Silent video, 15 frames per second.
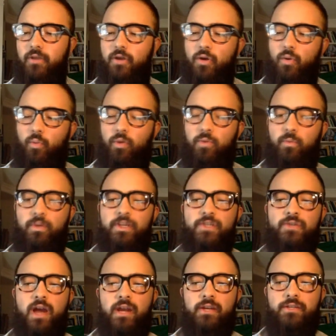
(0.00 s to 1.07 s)
what we
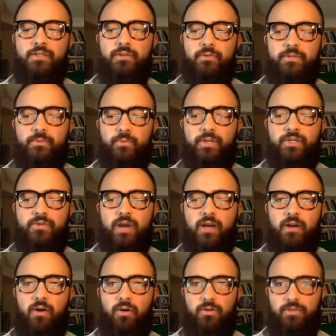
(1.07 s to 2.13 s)
try to do is we try to
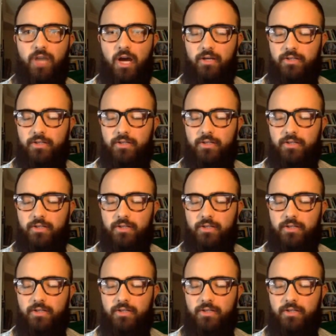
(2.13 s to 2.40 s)
hold on